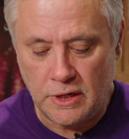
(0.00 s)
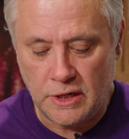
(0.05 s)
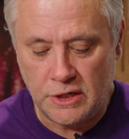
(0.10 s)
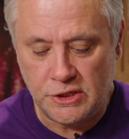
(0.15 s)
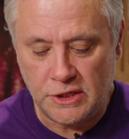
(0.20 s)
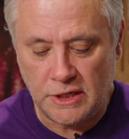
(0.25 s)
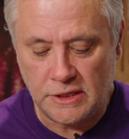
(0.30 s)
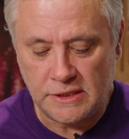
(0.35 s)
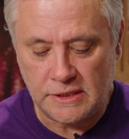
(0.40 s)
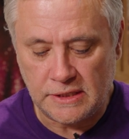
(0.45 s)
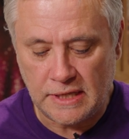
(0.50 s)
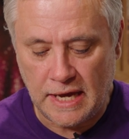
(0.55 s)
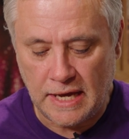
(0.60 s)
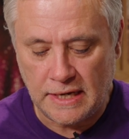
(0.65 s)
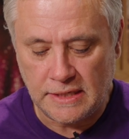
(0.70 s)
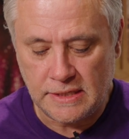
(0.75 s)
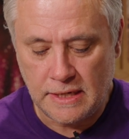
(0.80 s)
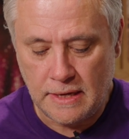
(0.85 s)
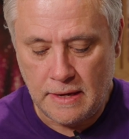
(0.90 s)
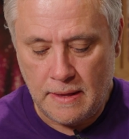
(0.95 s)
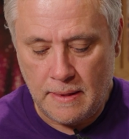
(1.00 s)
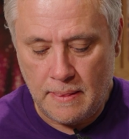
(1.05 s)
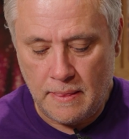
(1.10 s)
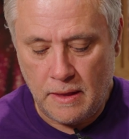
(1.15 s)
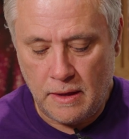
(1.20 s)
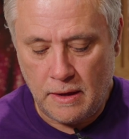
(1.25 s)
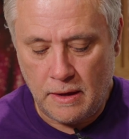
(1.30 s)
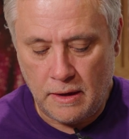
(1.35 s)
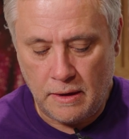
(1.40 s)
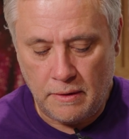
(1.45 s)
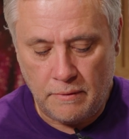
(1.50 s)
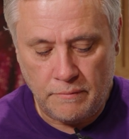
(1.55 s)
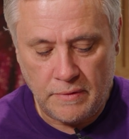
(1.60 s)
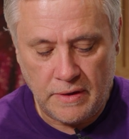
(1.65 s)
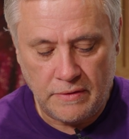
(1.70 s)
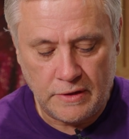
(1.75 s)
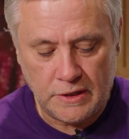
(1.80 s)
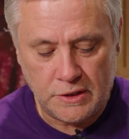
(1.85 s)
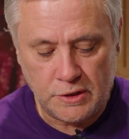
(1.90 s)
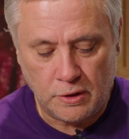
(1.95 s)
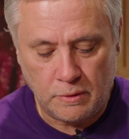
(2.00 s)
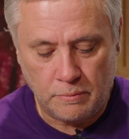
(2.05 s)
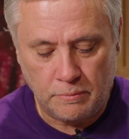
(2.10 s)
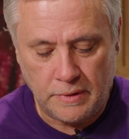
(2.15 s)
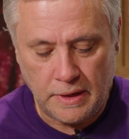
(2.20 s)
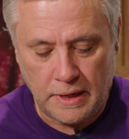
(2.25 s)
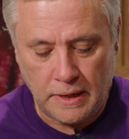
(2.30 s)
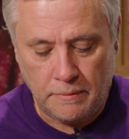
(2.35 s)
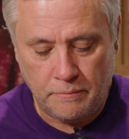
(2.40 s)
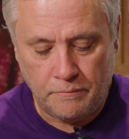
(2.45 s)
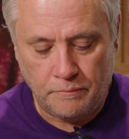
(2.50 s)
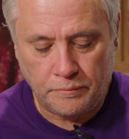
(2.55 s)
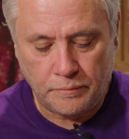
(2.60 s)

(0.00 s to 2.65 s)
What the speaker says: adjust that in the top there.